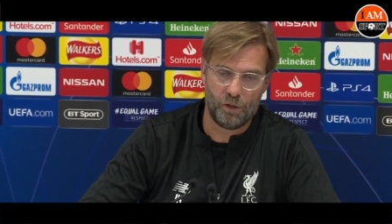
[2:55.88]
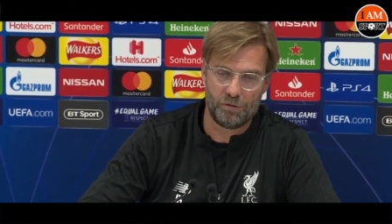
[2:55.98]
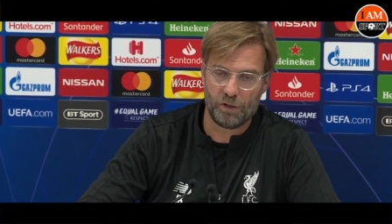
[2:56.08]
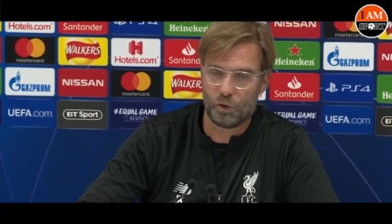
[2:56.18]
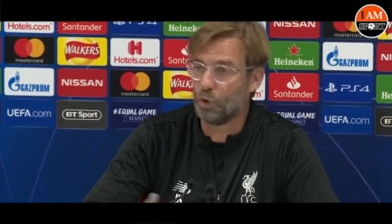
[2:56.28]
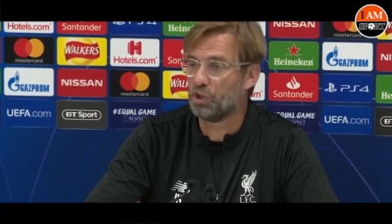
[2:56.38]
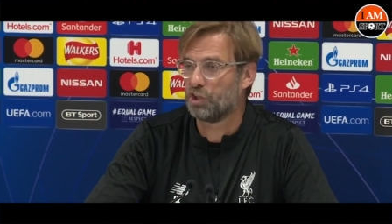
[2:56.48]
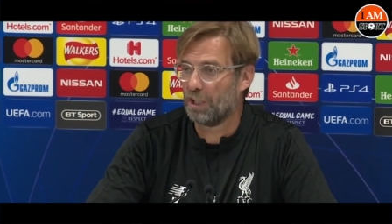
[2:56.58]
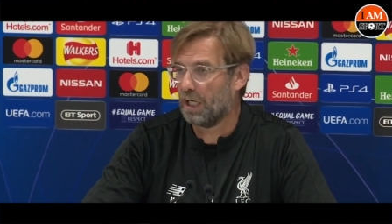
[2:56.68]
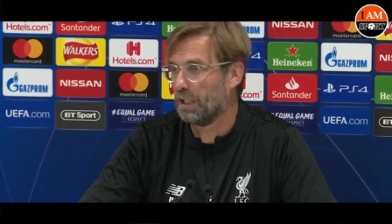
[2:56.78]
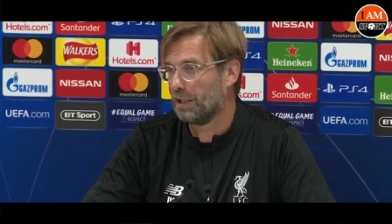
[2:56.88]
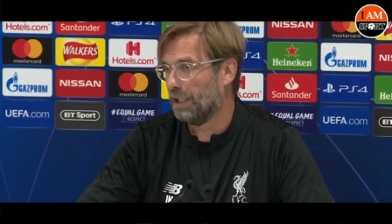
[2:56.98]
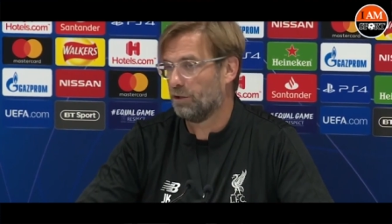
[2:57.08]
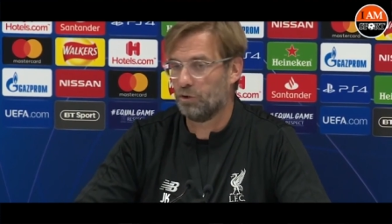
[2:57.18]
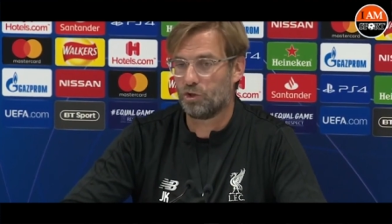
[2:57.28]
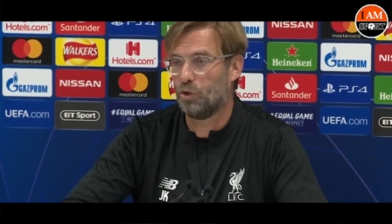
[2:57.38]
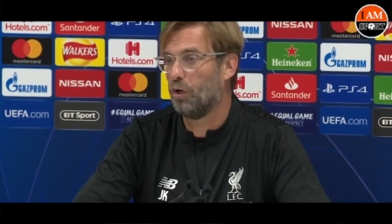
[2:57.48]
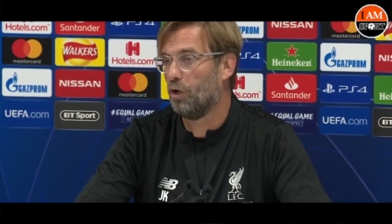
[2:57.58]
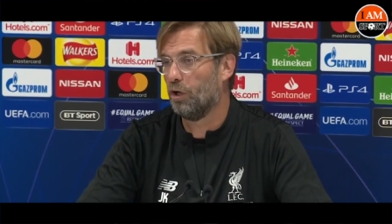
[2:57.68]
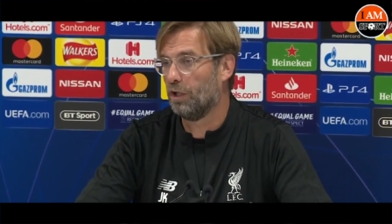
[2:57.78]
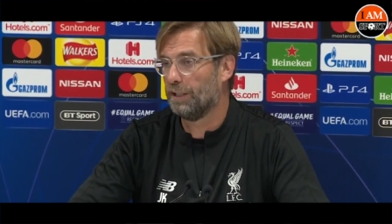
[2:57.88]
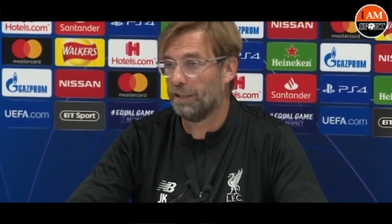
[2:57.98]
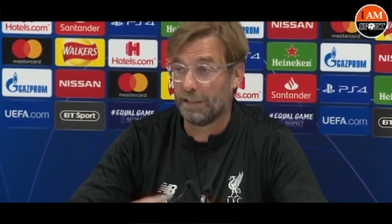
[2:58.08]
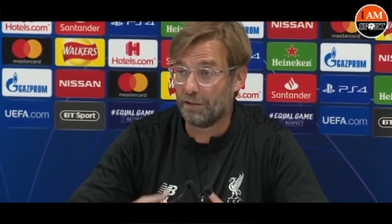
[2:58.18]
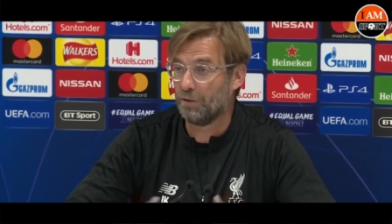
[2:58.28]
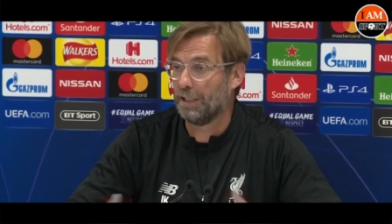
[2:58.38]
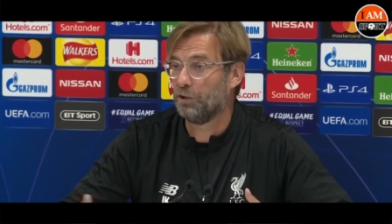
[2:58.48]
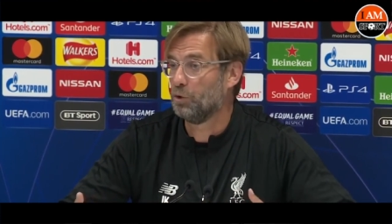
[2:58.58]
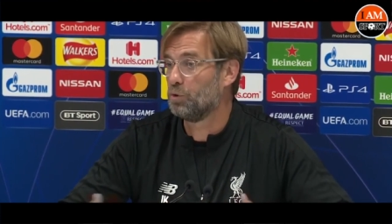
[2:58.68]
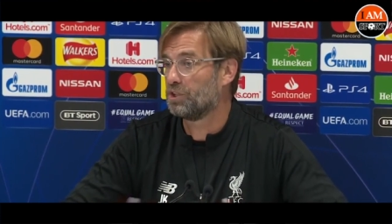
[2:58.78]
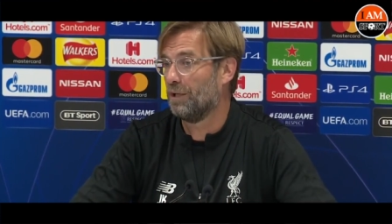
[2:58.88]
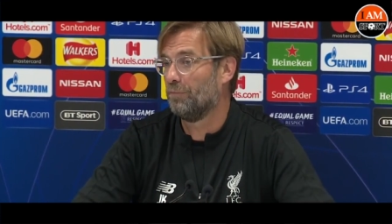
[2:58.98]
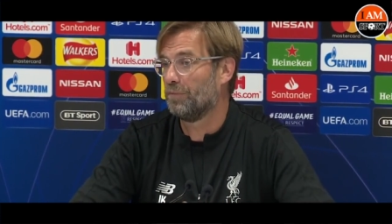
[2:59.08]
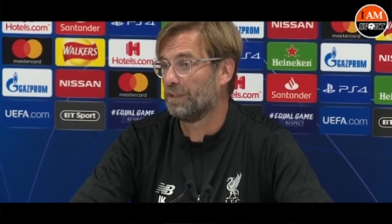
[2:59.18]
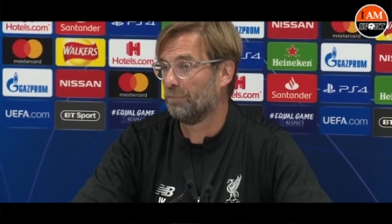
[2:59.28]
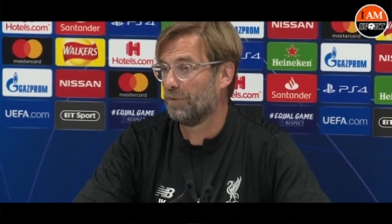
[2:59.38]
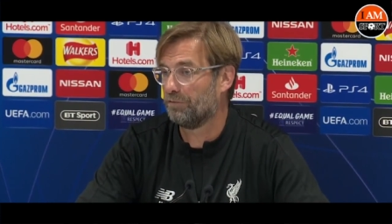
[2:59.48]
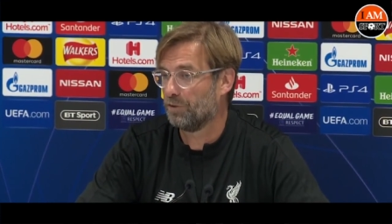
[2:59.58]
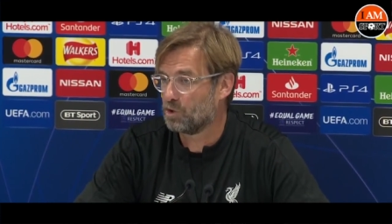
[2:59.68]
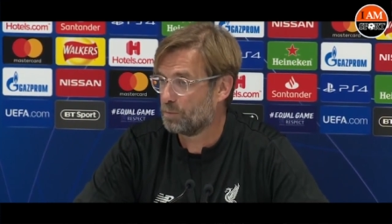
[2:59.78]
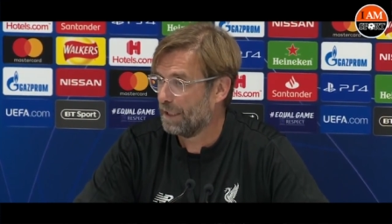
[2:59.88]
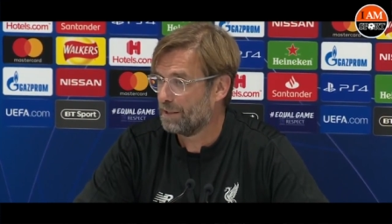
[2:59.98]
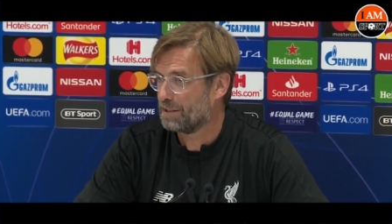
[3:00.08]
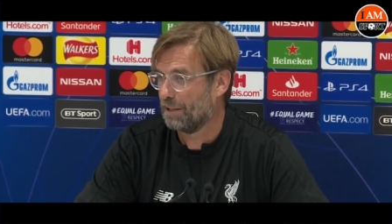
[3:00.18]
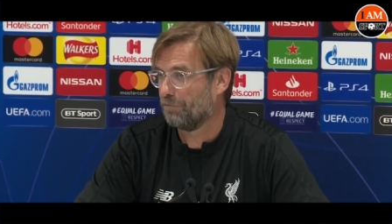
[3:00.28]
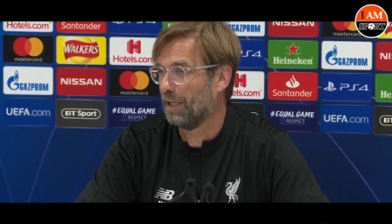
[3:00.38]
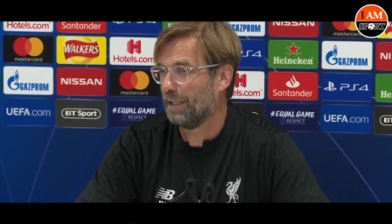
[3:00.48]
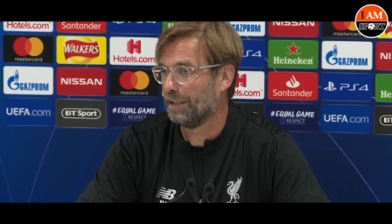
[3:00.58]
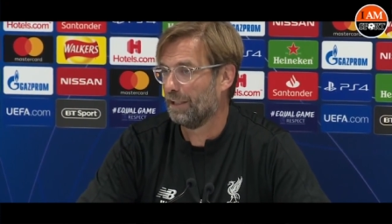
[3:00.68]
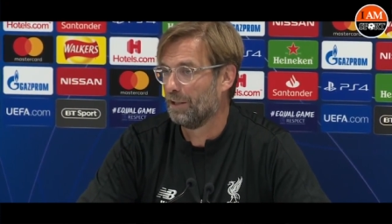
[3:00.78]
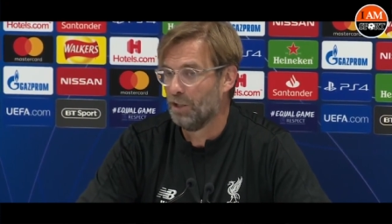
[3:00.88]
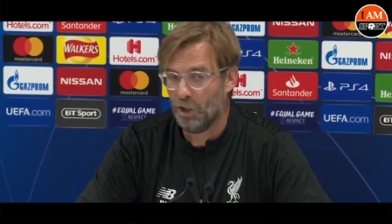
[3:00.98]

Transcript: a good start, like you score early and then you can use some some different space, stuff like that.